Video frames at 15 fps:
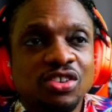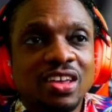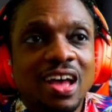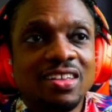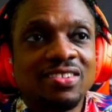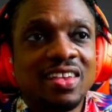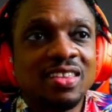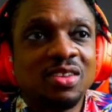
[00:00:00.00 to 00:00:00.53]
she
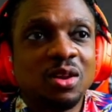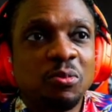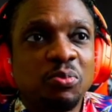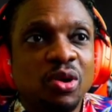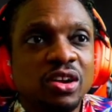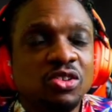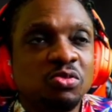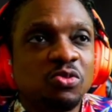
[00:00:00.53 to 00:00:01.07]
got sent to the
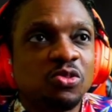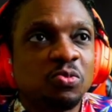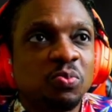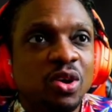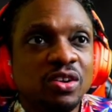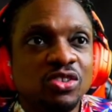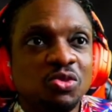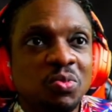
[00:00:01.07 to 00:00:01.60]

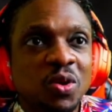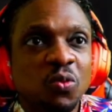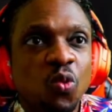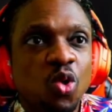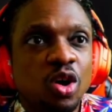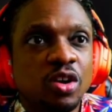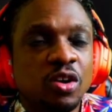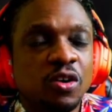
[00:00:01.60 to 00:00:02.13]
punishment ward.